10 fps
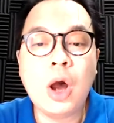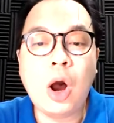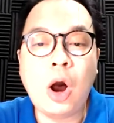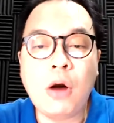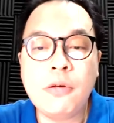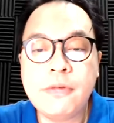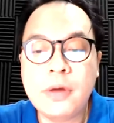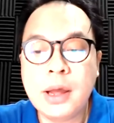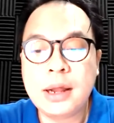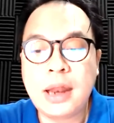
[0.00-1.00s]
of
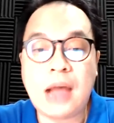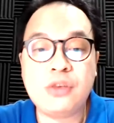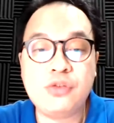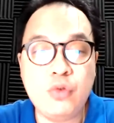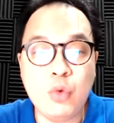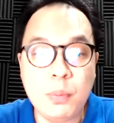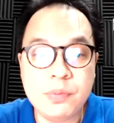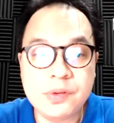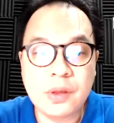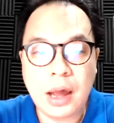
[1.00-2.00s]

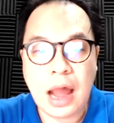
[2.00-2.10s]
classrooms.